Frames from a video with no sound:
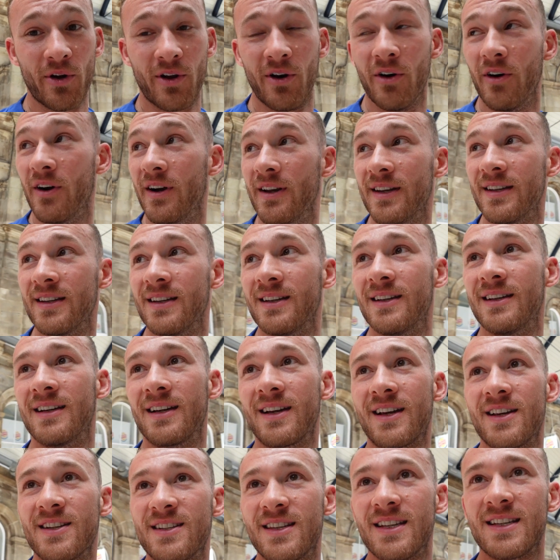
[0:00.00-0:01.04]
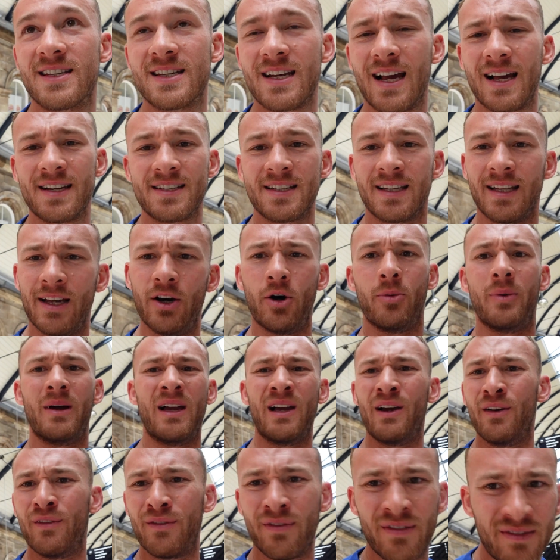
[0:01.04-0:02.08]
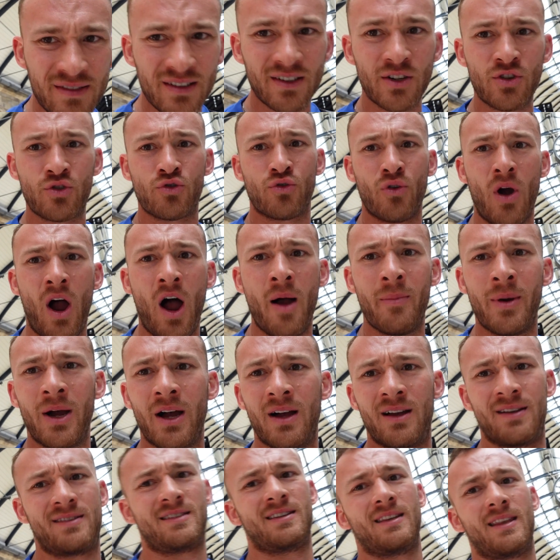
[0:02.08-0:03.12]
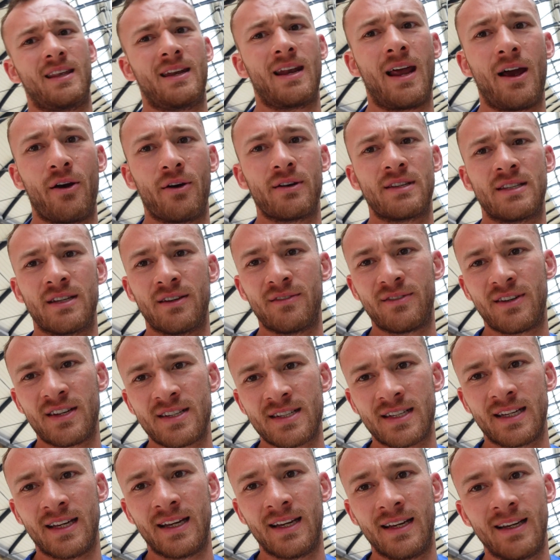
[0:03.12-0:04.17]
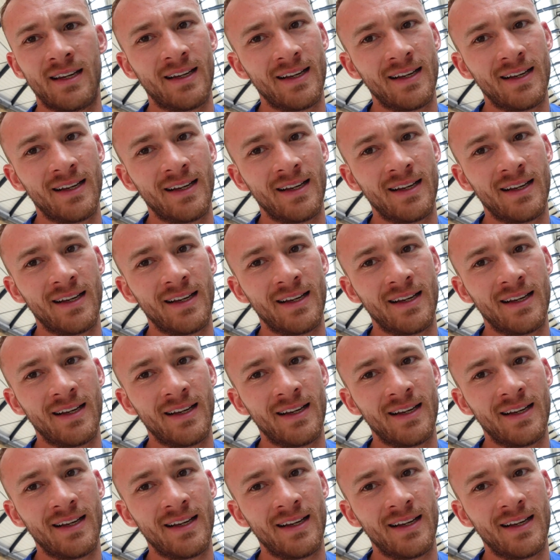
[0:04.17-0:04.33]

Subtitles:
annoyed, because this adds a little bit of drama to the narrative, doesn't it?